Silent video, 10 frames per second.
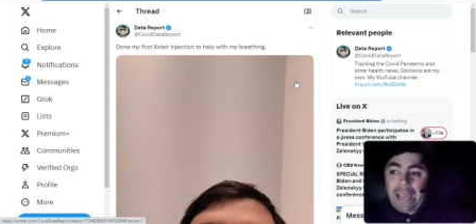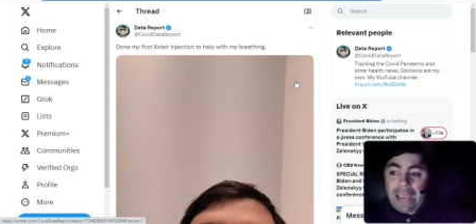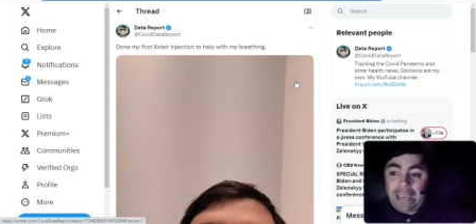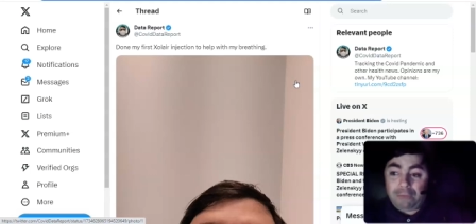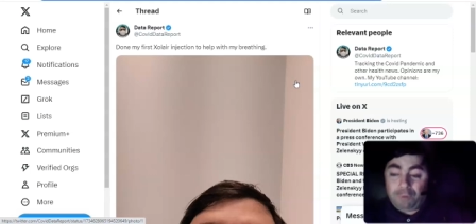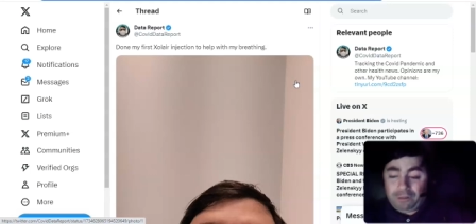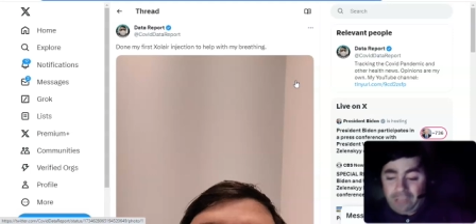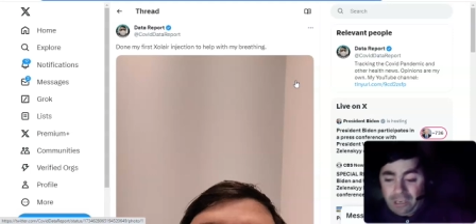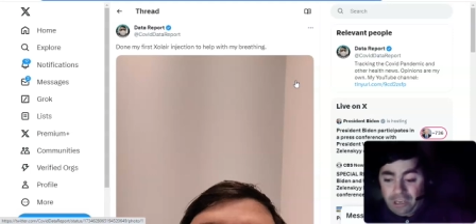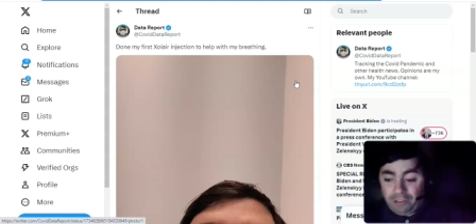And what
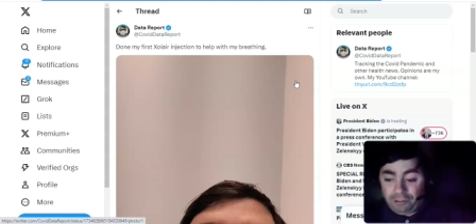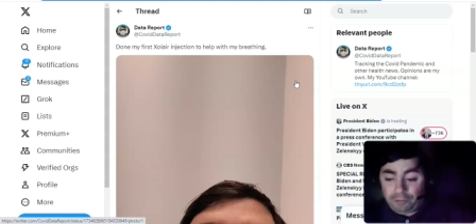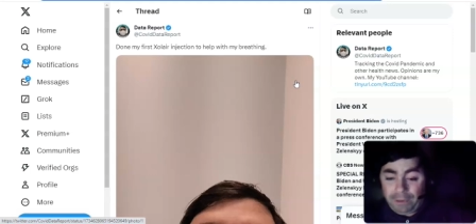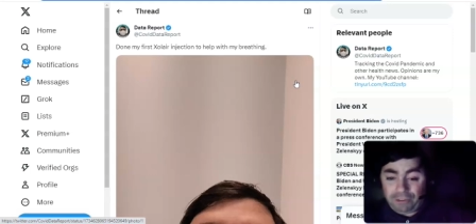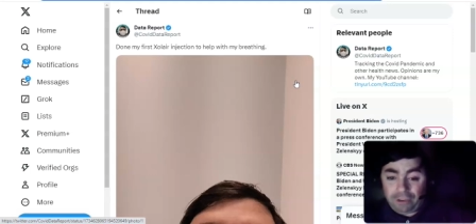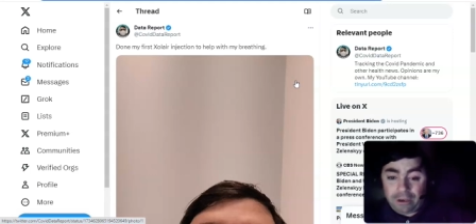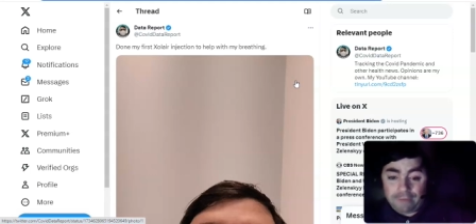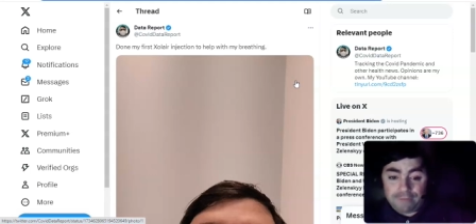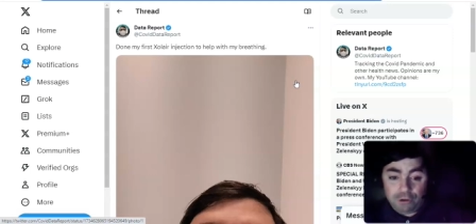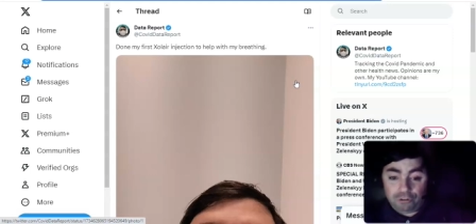it is, it's basically an
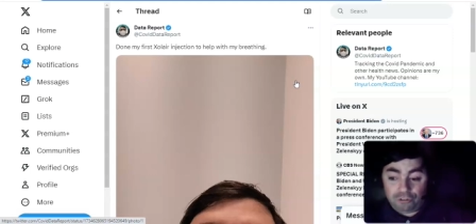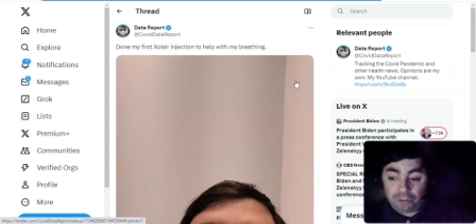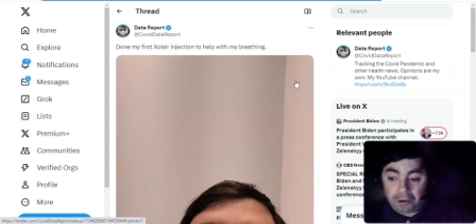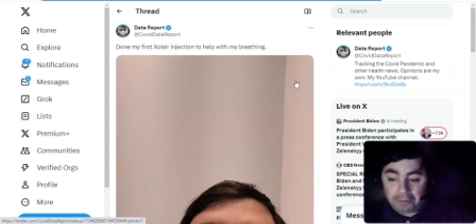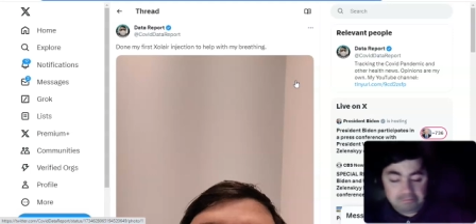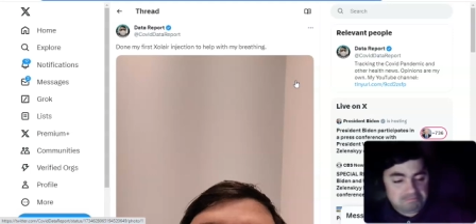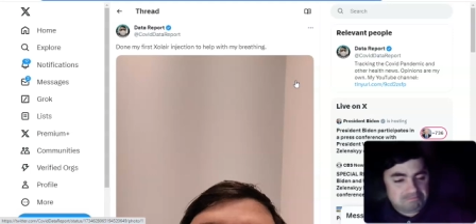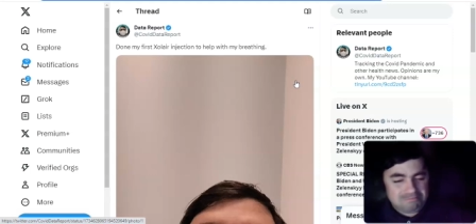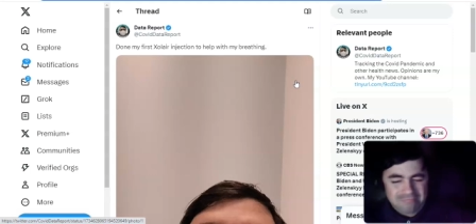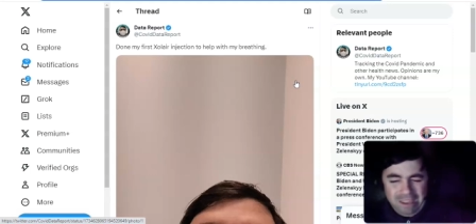infusion center.
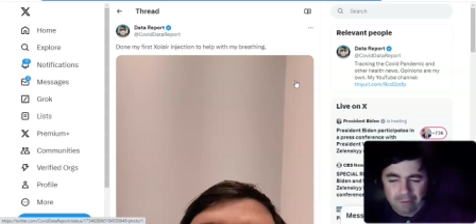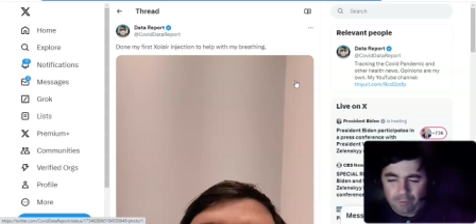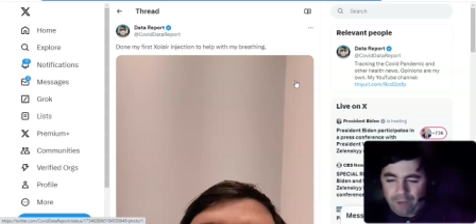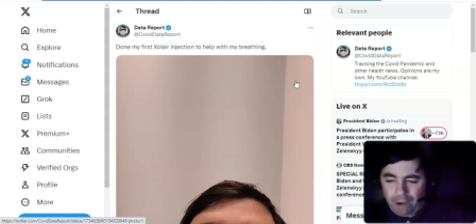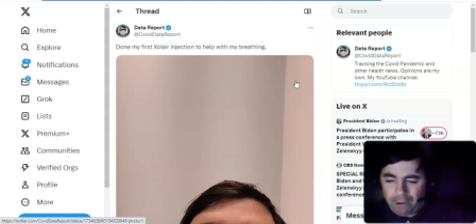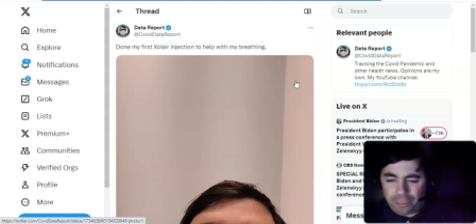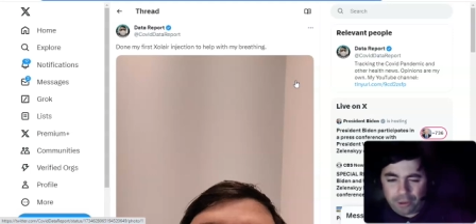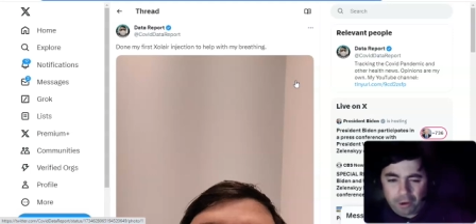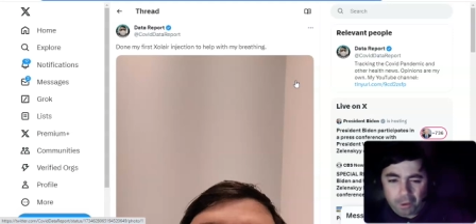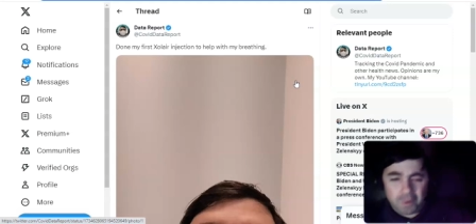They were very
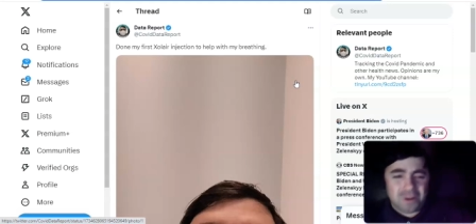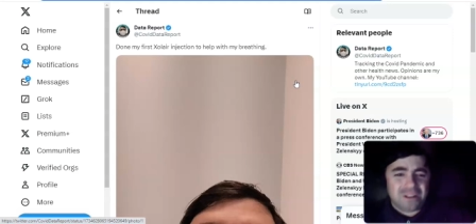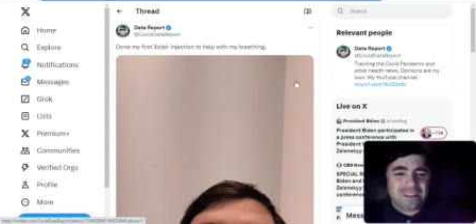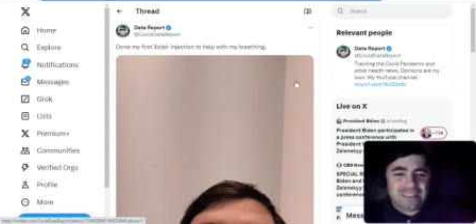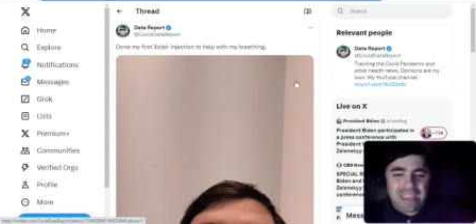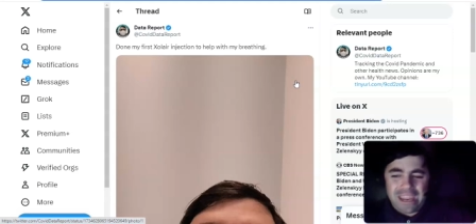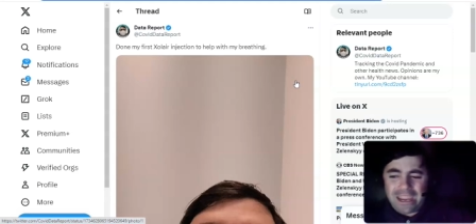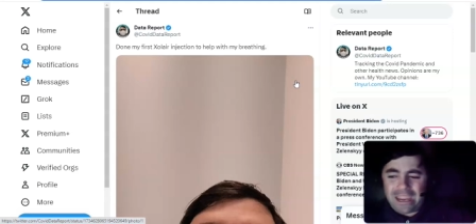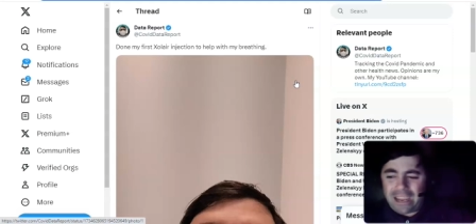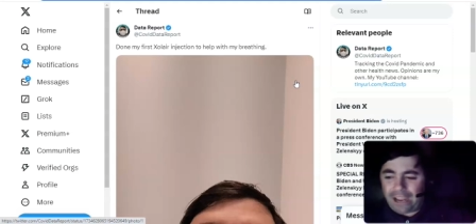thorough.
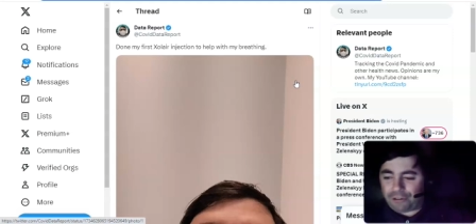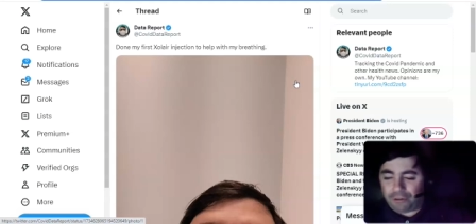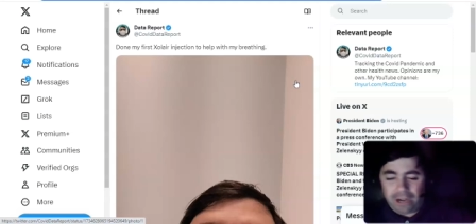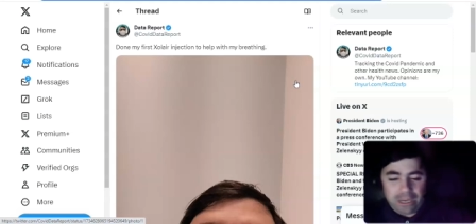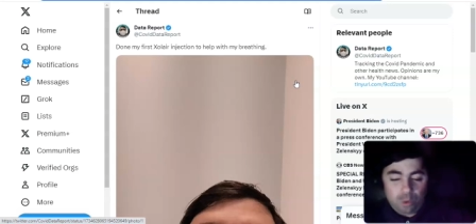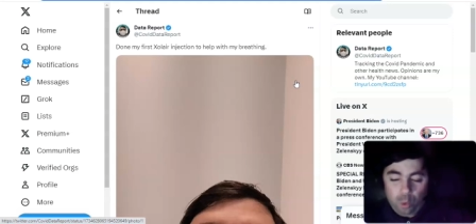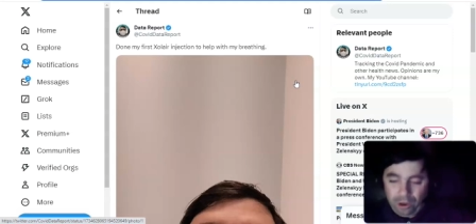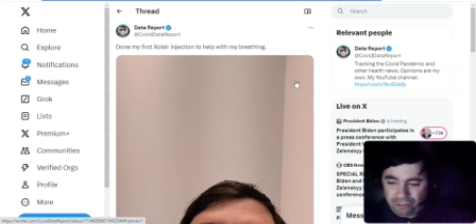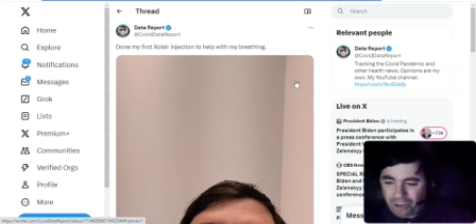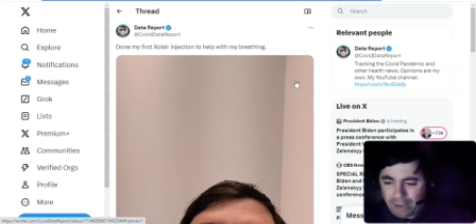They answered any
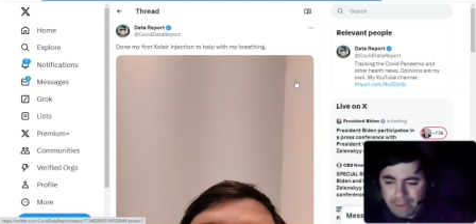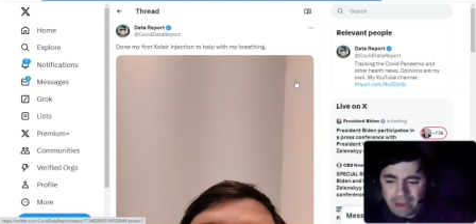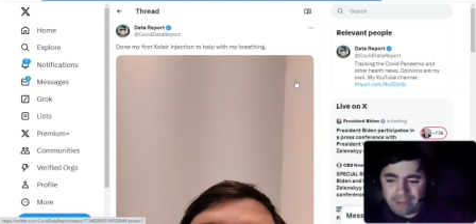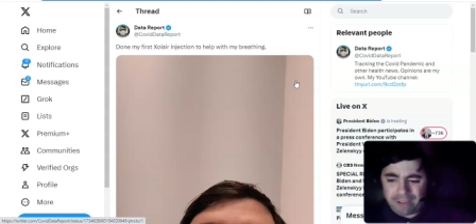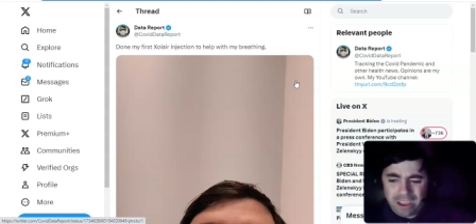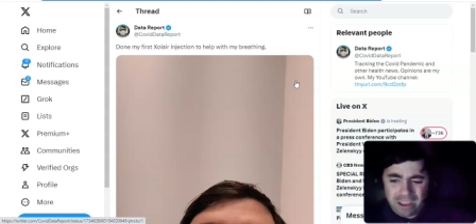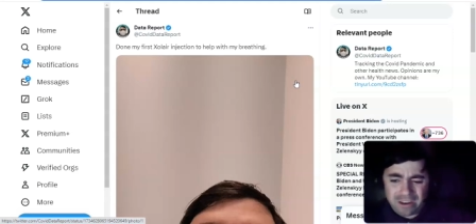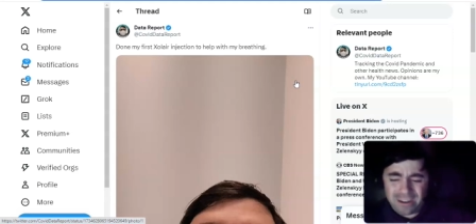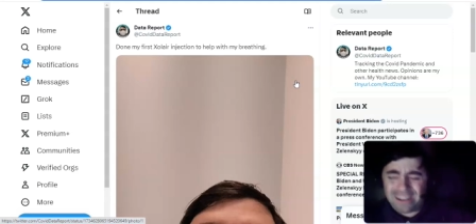question I may have had.